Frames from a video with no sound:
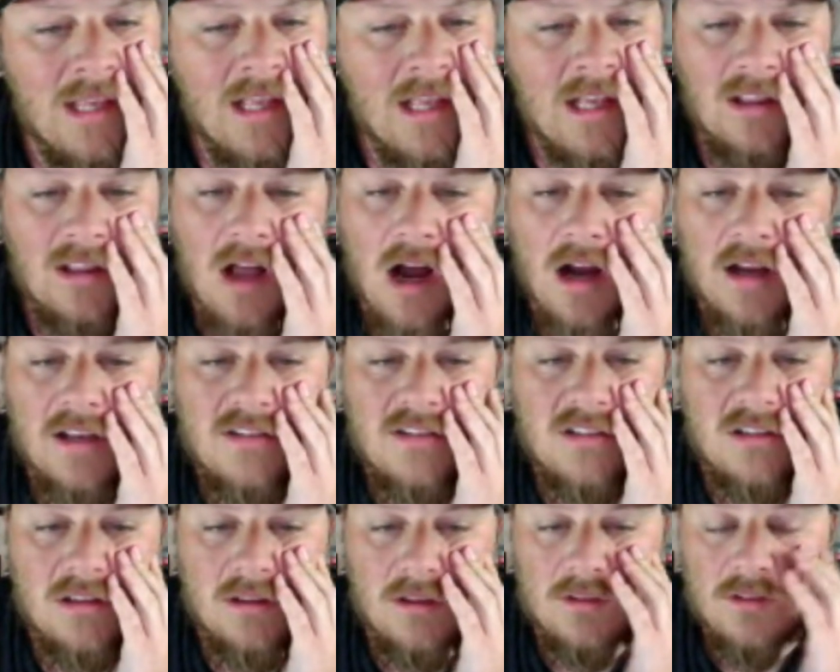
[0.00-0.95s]

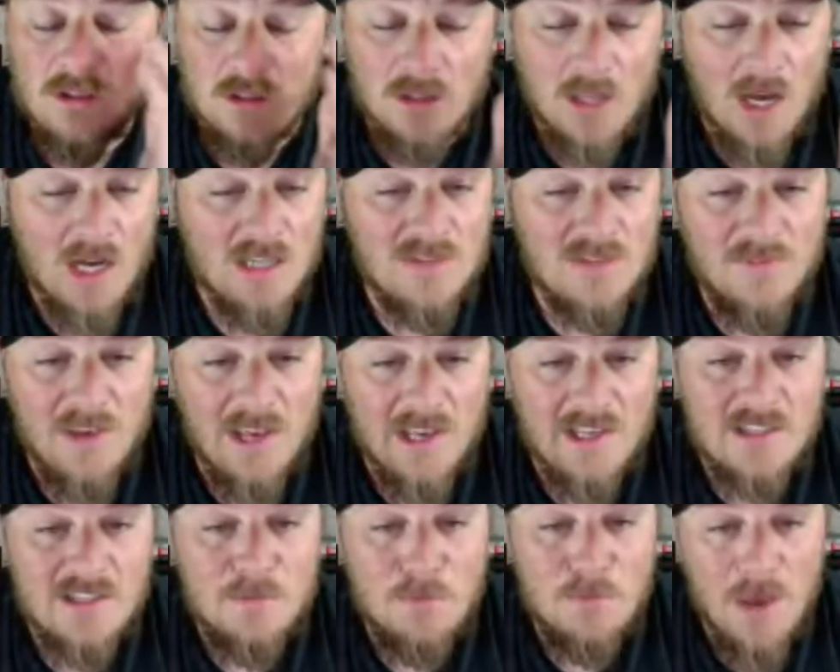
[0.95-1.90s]
The Las
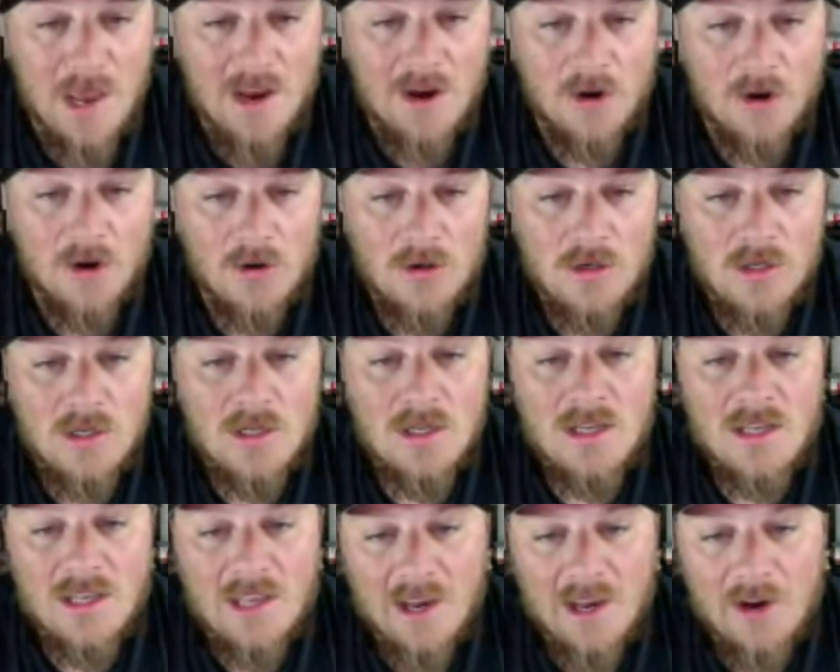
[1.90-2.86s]
Vegas mayor,
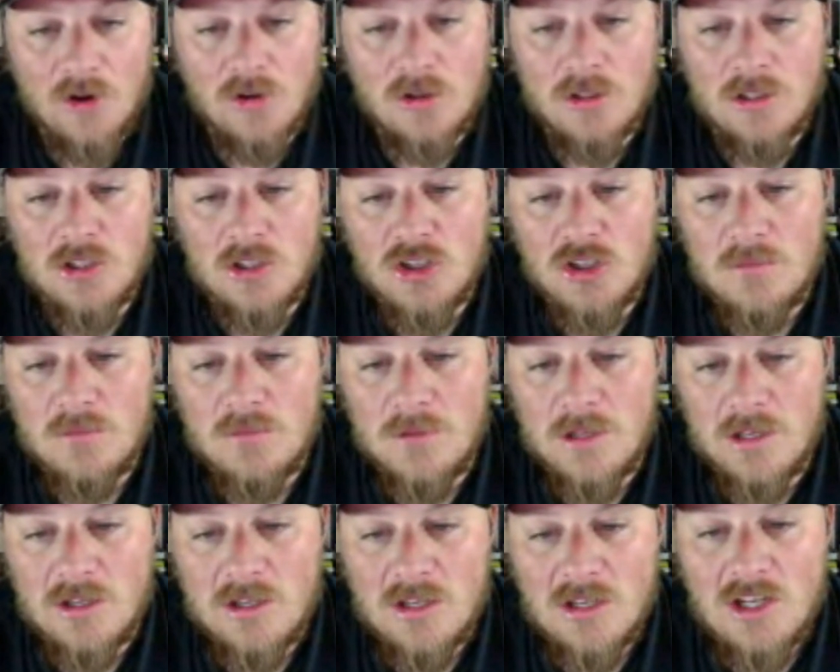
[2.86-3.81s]
Carolyn
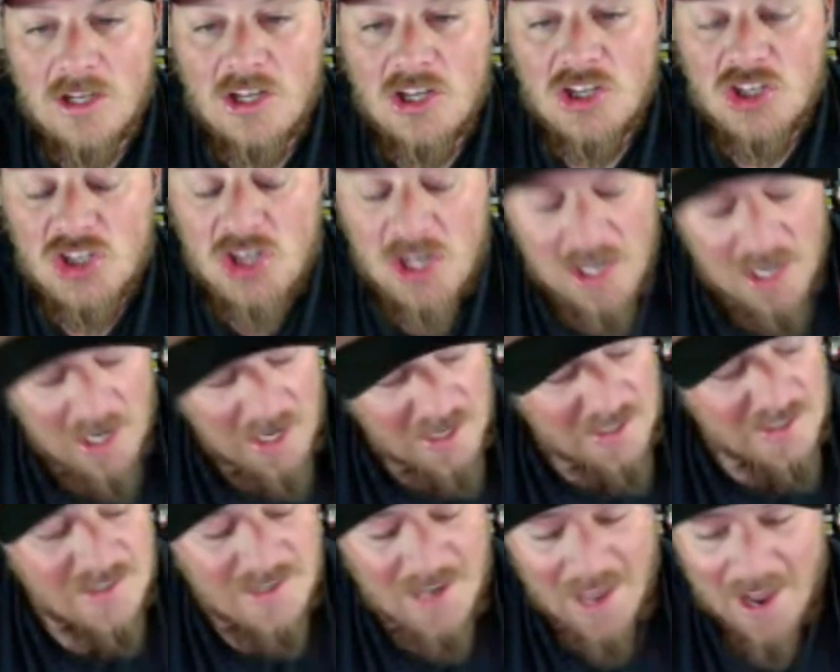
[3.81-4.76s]
Goodman, she
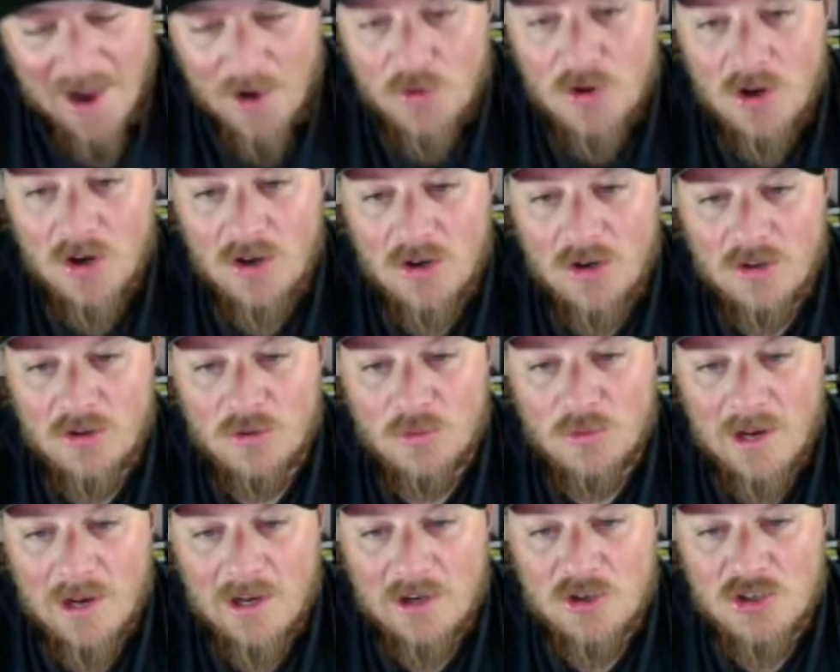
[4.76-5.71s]
has now gone on the
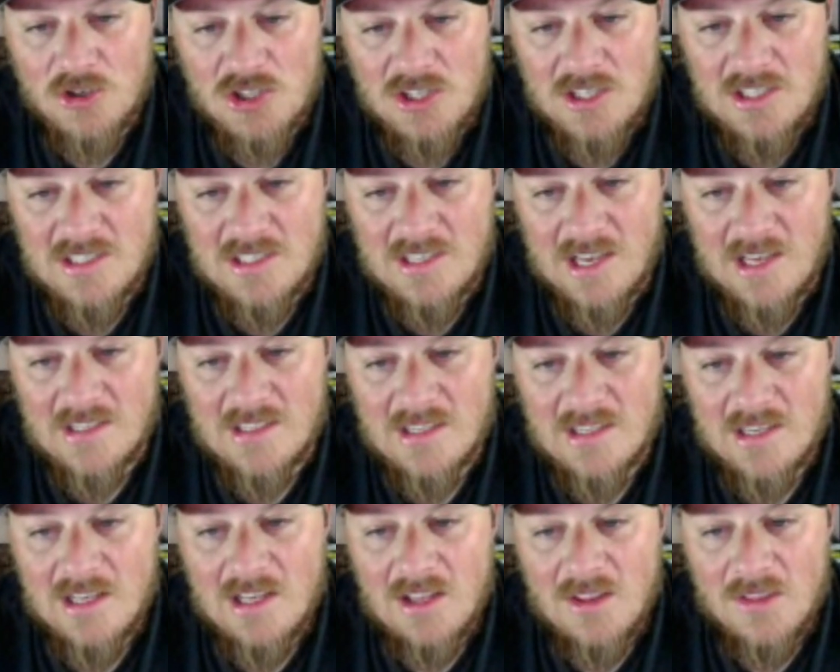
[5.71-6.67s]
record. She says
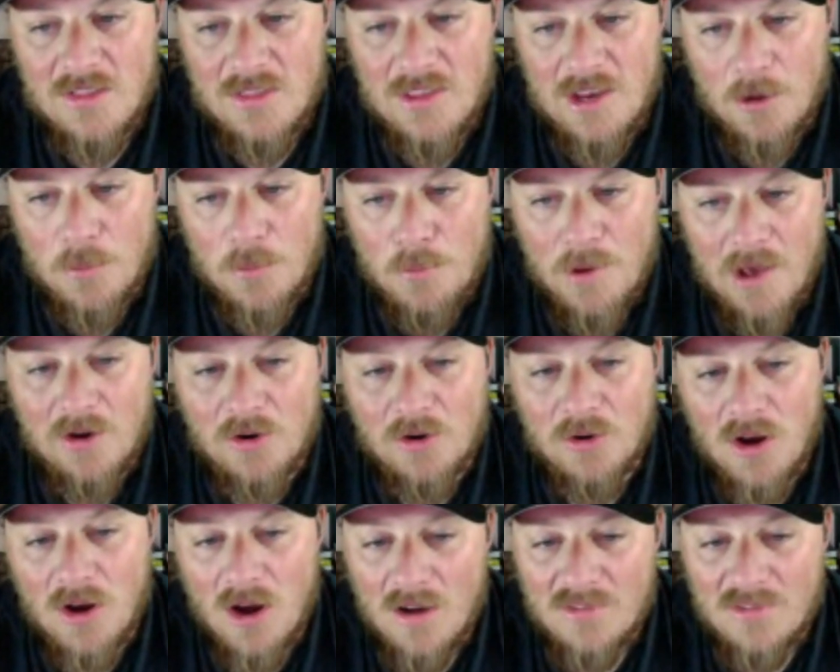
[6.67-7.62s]
they're better
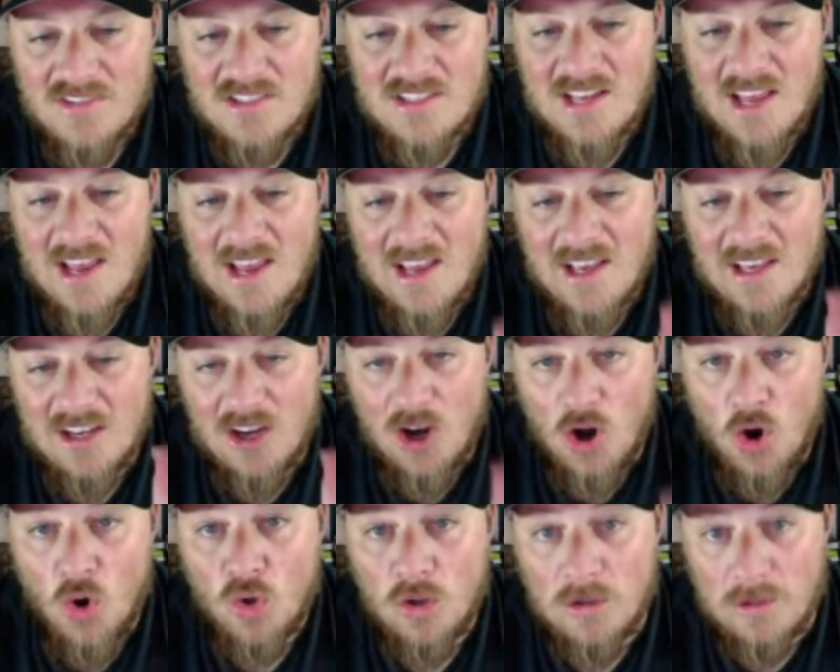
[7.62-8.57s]
off staying in
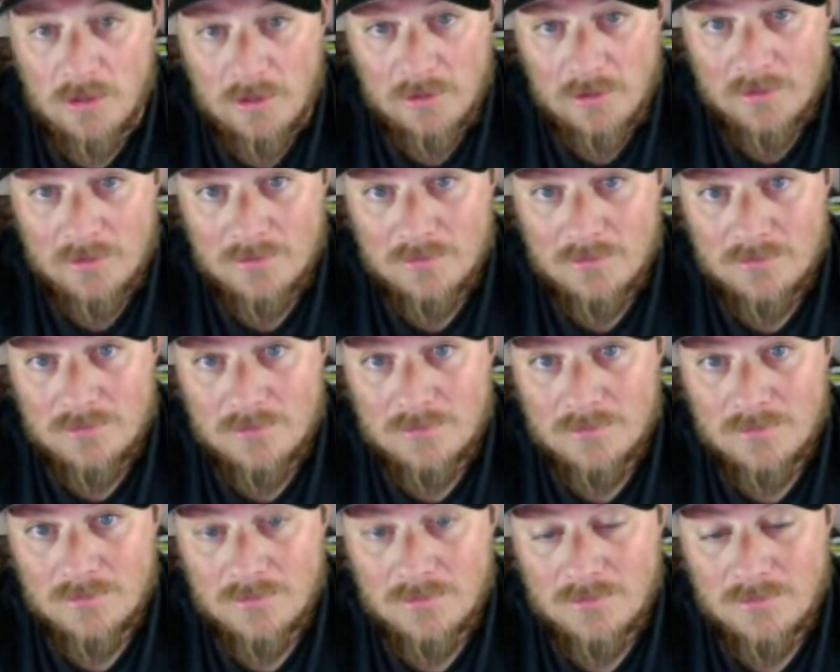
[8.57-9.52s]
Oakland.
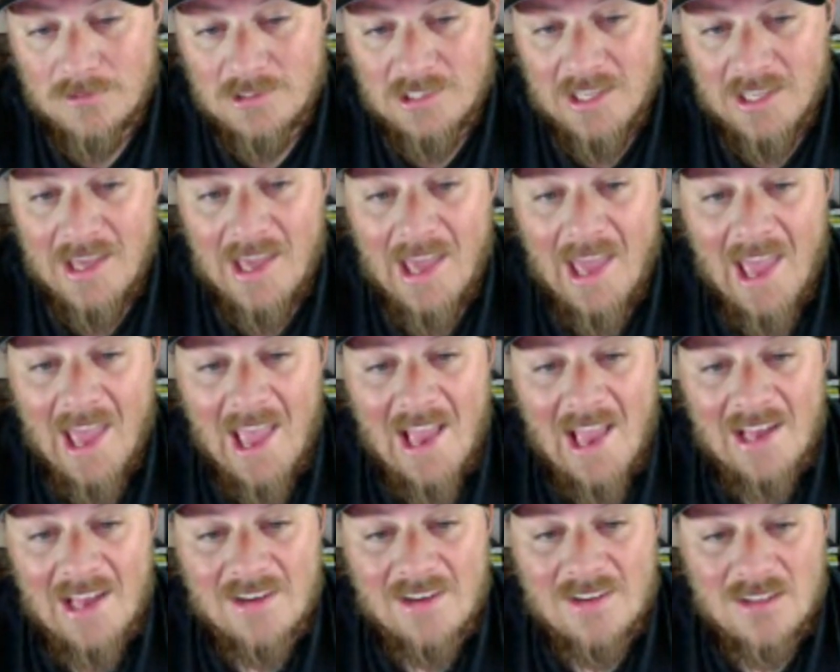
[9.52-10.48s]

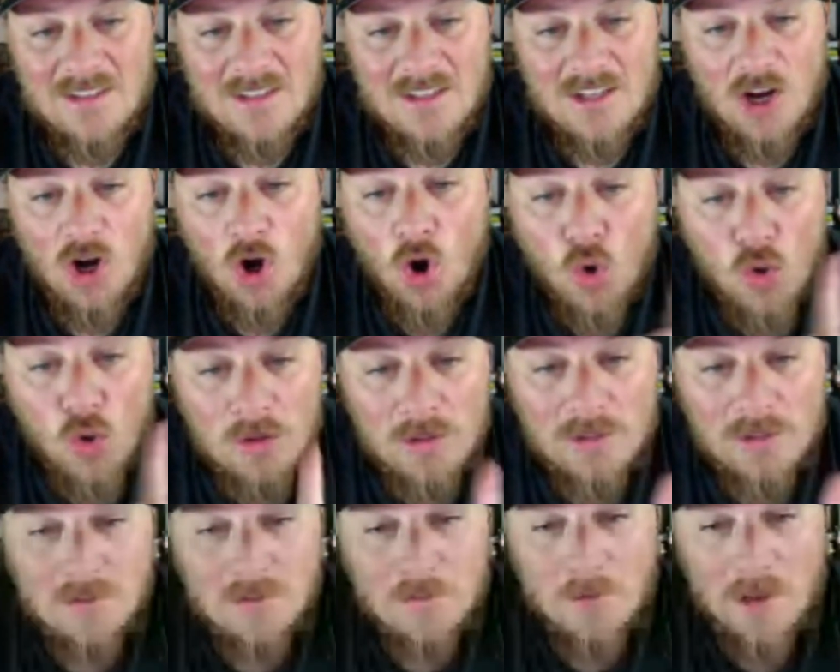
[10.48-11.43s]
And
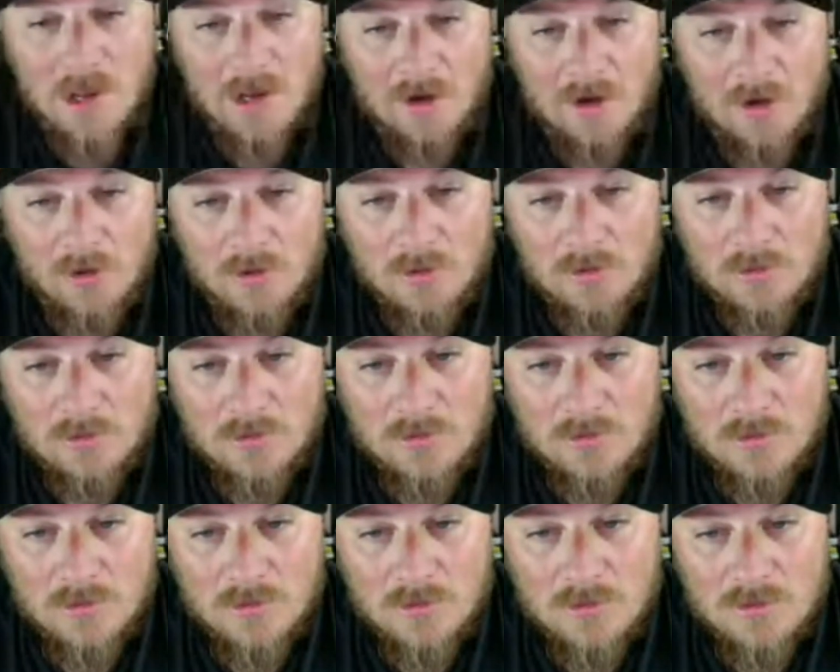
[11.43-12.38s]
Oakland mayor
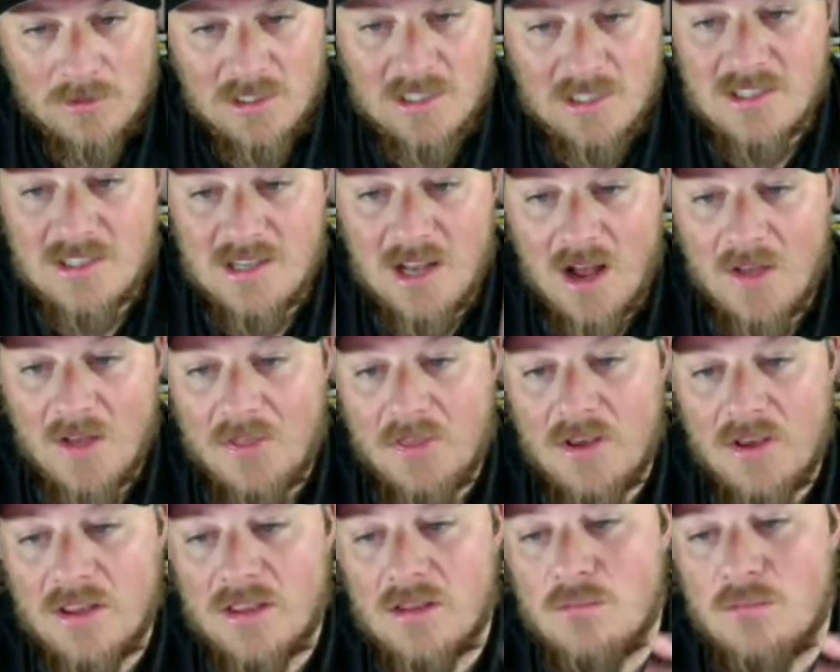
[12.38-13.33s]
does not
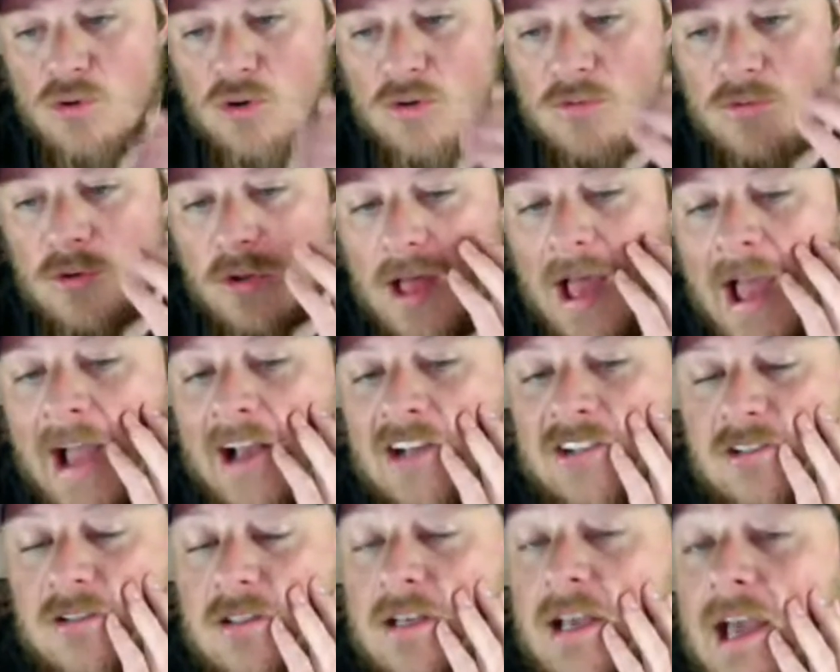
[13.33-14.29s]
think the move will
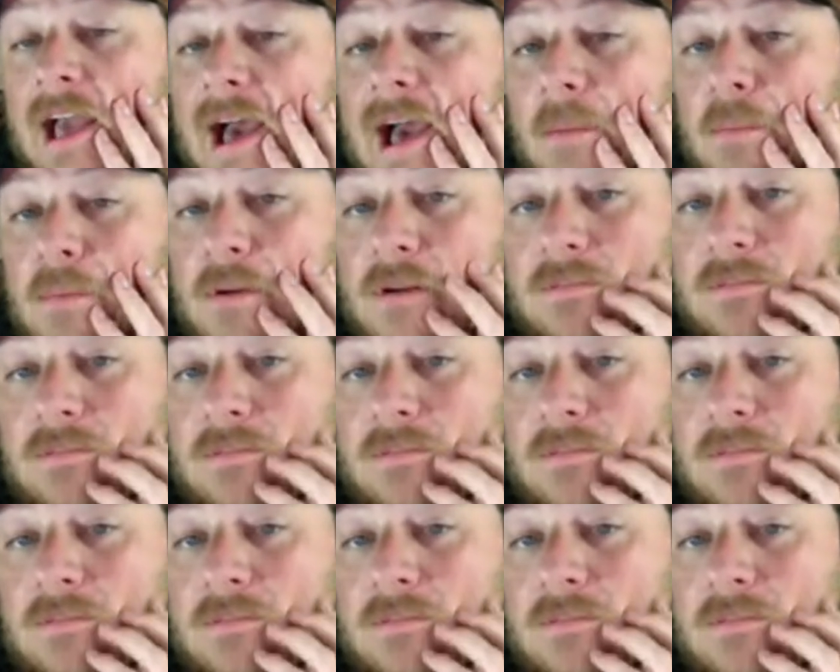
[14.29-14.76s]
actually happen.